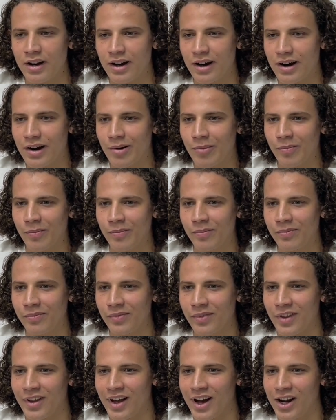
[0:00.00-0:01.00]

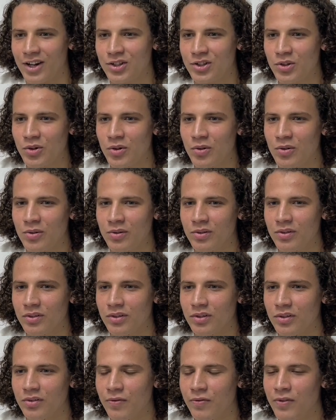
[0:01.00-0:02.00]
And so
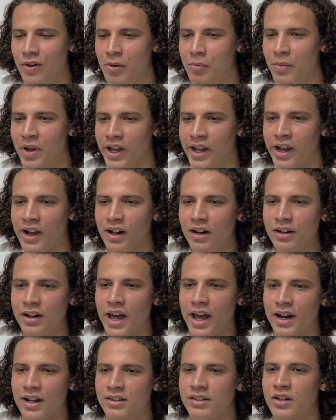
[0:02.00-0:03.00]
filmmaking and
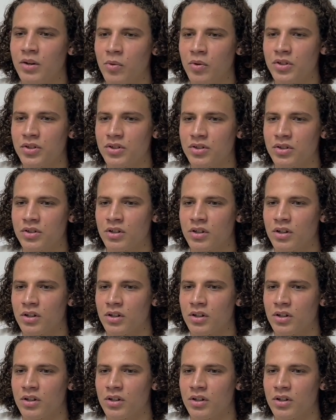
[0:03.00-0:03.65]
editing was